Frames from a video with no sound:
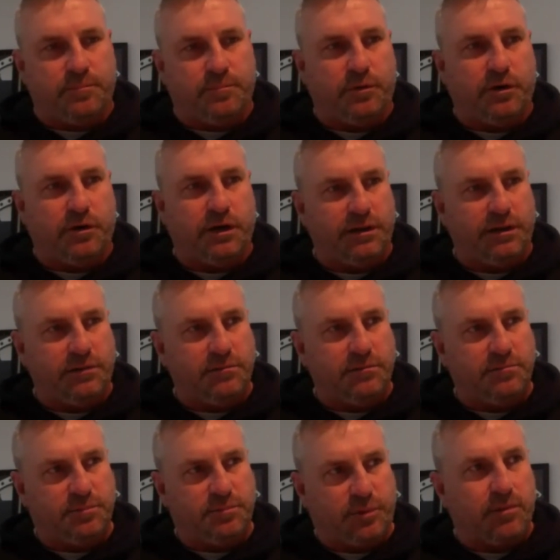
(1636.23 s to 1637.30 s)
by
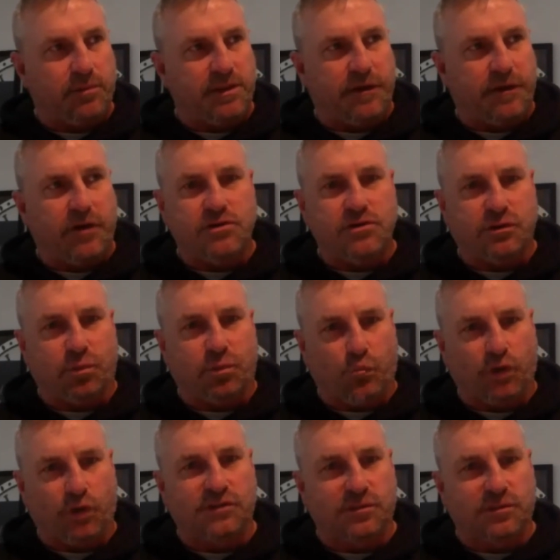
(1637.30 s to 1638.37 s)
probably those that
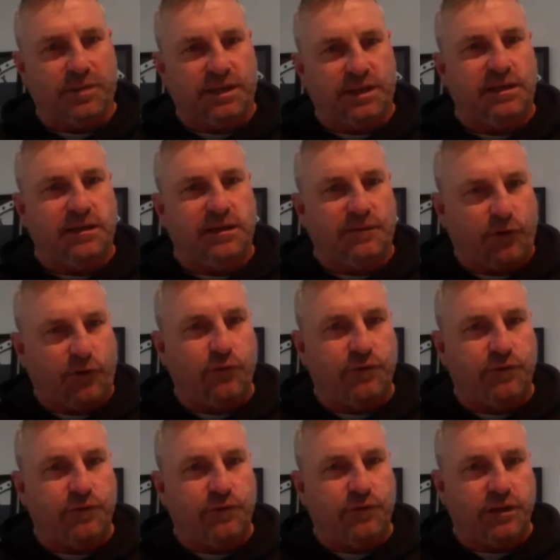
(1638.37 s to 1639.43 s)
want to be
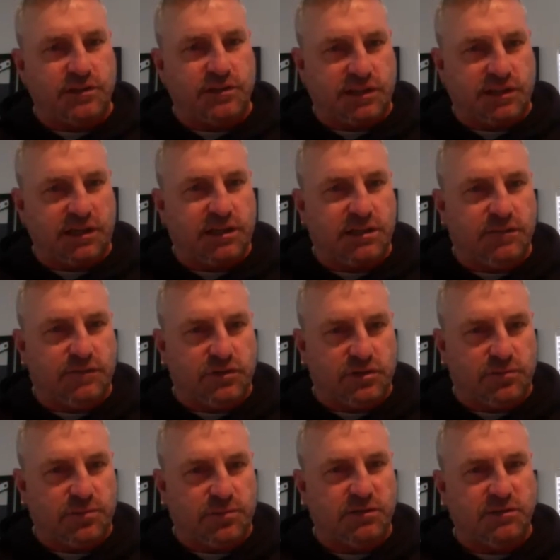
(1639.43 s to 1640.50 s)
involved in the second
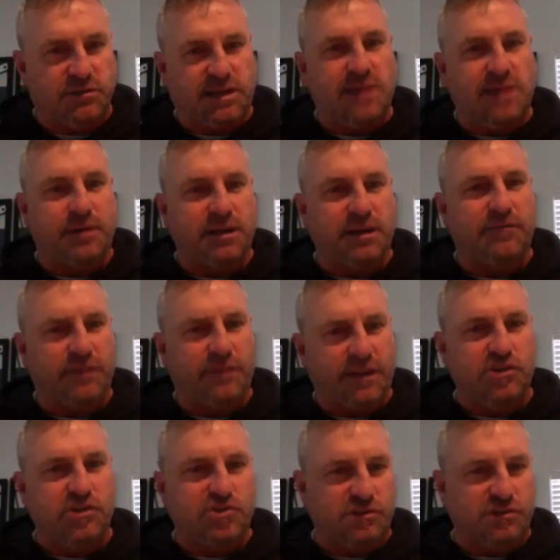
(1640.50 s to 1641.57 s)
division because they believe that
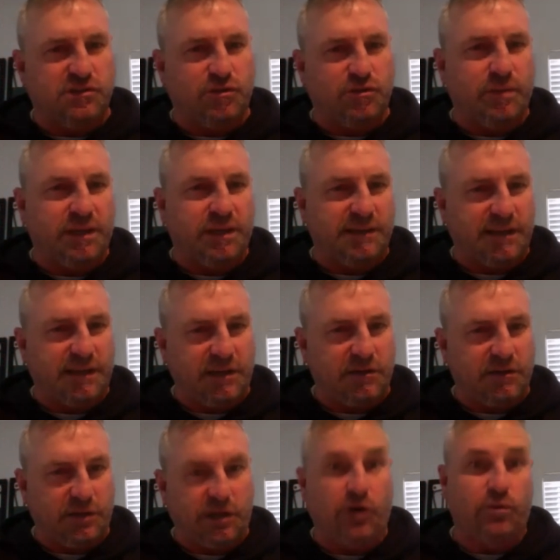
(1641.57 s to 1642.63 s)
they should still be in the,
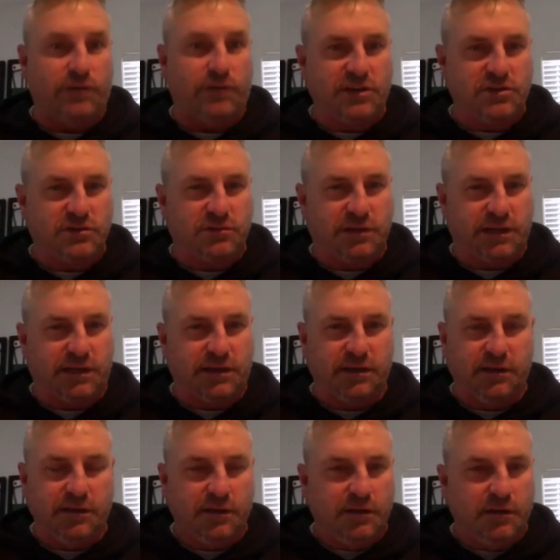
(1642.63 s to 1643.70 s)
the old national league.
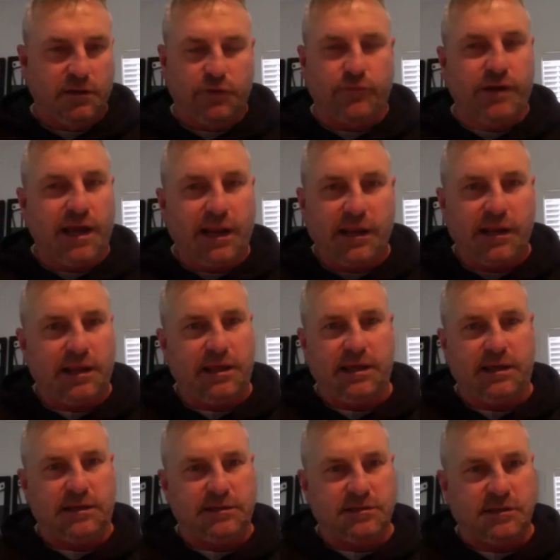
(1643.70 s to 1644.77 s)
The
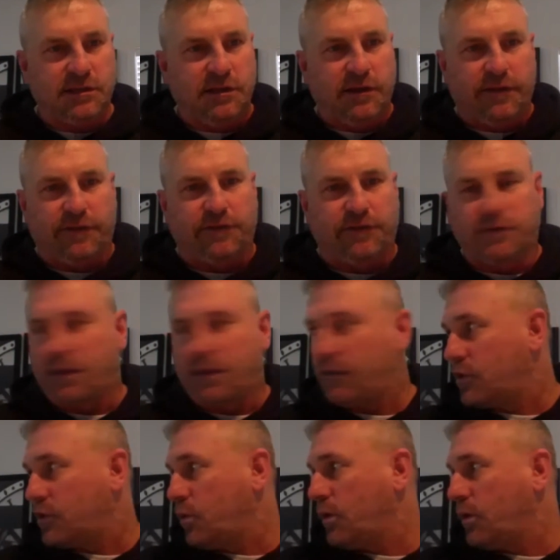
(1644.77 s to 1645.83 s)
reality is that the
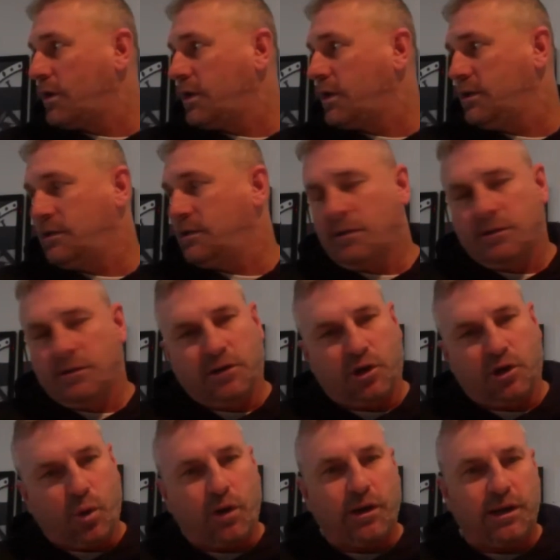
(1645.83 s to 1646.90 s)
quality the
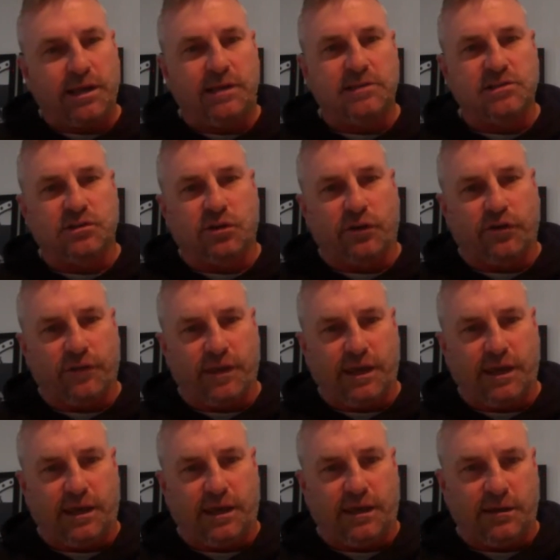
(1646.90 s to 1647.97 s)
quality is not
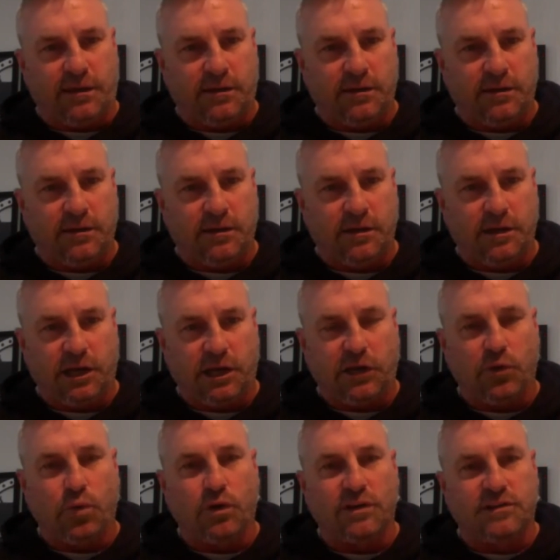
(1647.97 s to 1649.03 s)
there in order
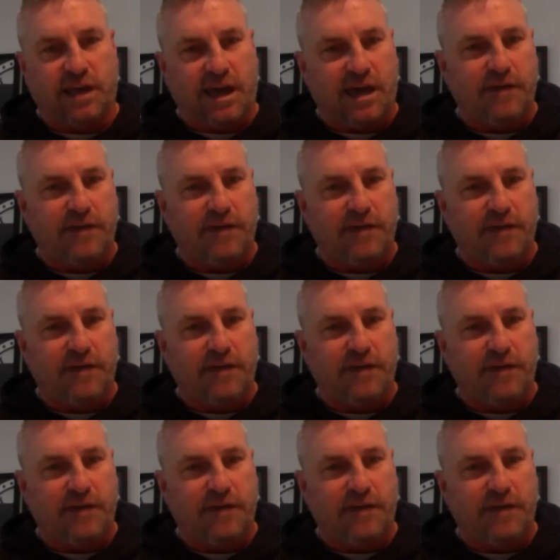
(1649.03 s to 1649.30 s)
to have